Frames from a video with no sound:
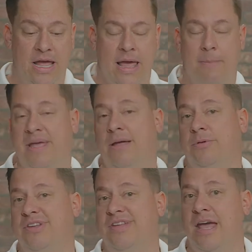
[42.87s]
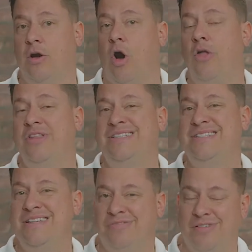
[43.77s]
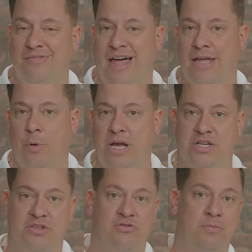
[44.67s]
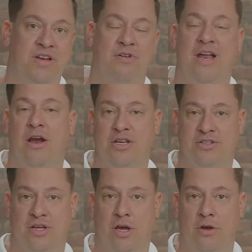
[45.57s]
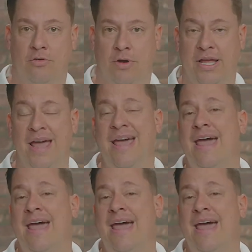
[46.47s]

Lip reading: and being able to take all these different valuations from different areas of the country